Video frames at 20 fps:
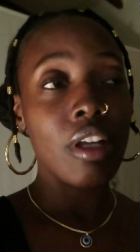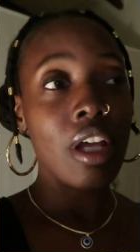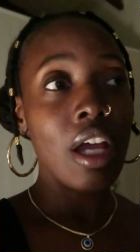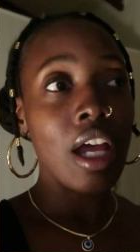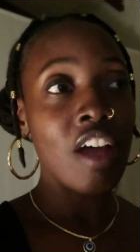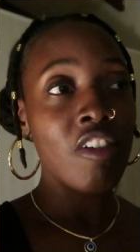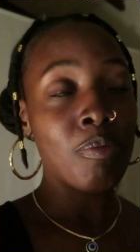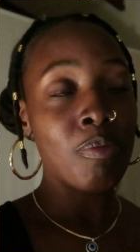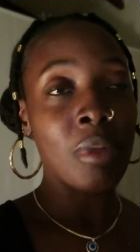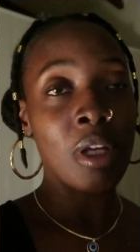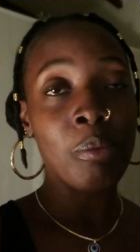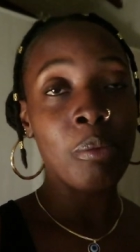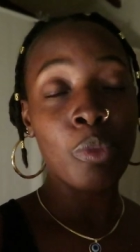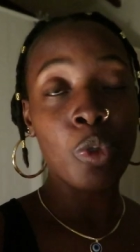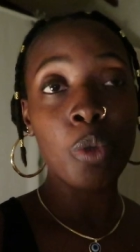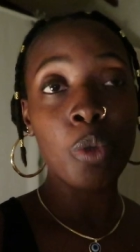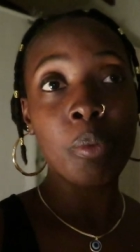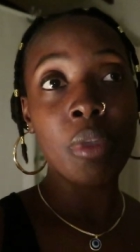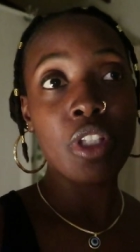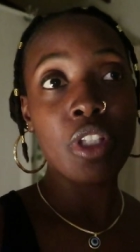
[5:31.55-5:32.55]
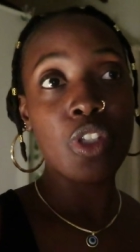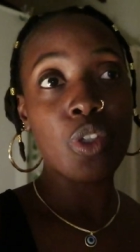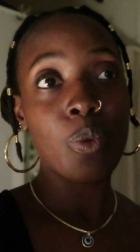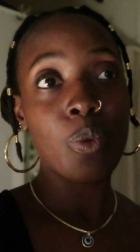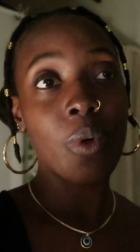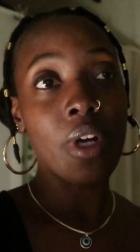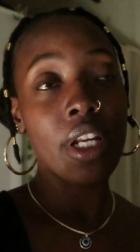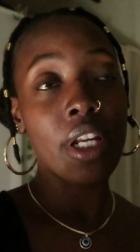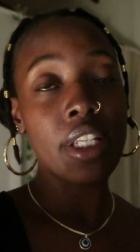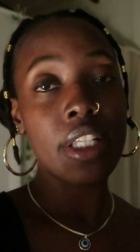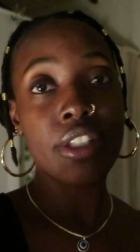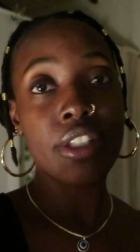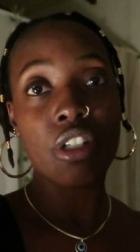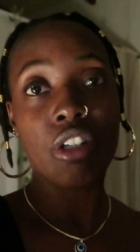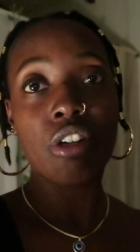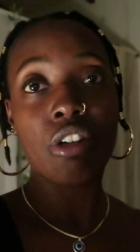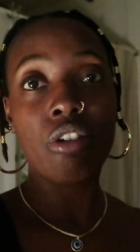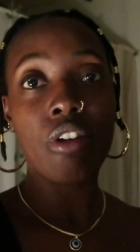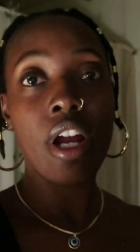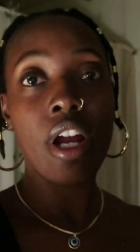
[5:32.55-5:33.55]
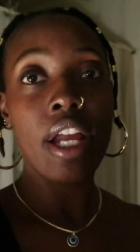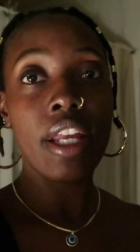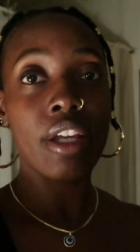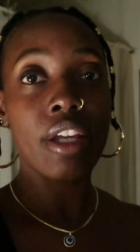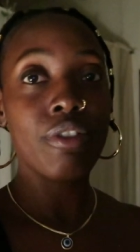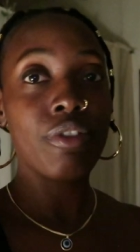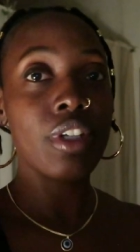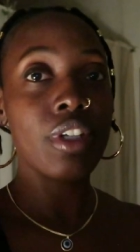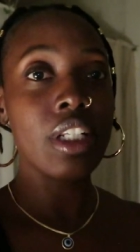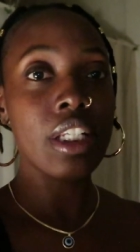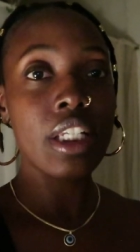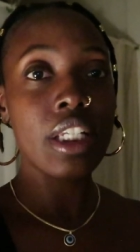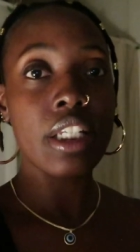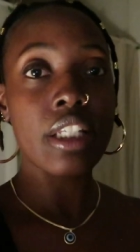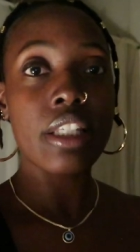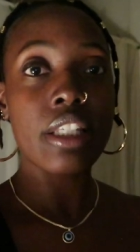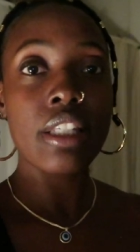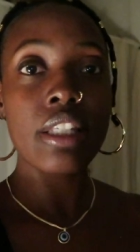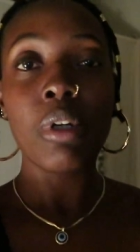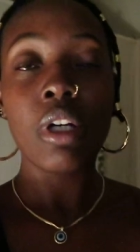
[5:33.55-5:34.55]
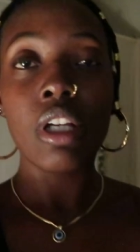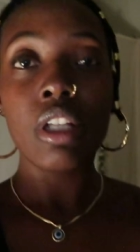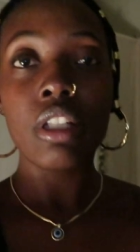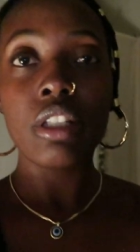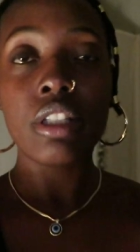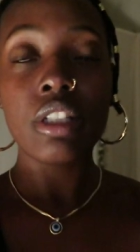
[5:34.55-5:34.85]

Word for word: have my moments where I need to cry and release. But